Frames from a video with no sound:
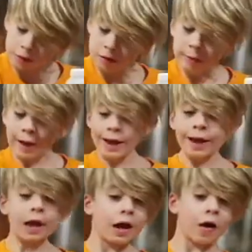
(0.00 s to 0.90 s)
To make
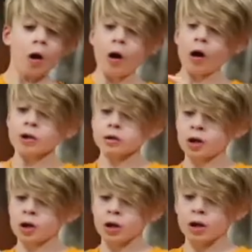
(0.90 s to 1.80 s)
it like ours,
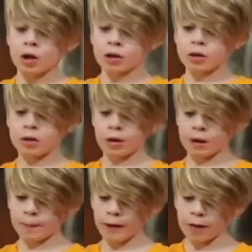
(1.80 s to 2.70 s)

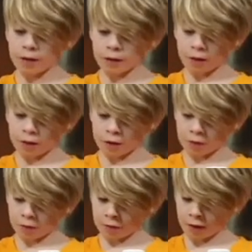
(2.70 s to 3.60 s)
like that,
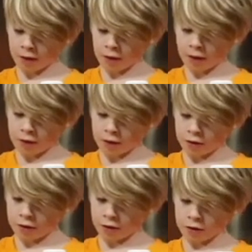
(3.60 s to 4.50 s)
you
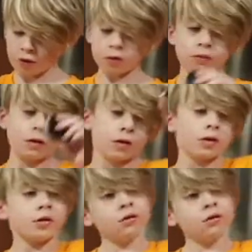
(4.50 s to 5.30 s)
can